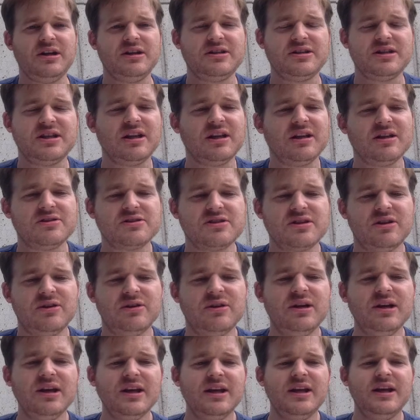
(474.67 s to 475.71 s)
in Tiller, so
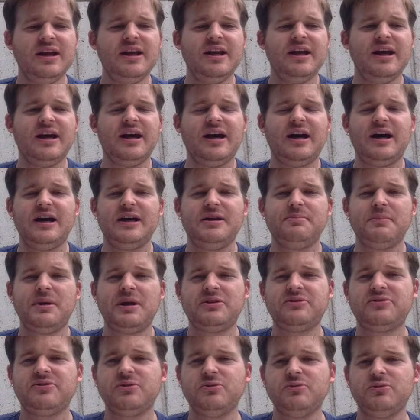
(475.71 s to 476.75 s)
it
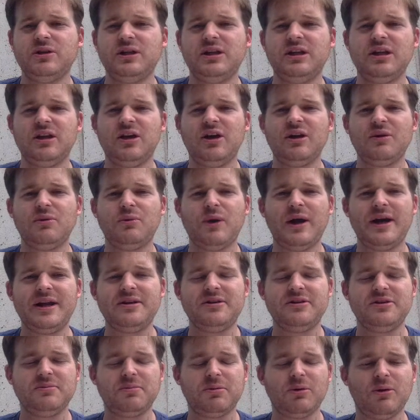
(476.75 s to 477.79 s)
makes for a really lightweight
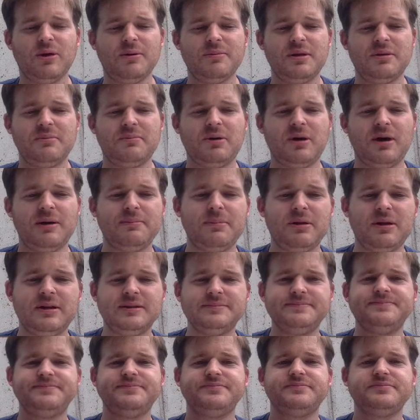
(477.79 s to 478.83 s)
deployment pipeline.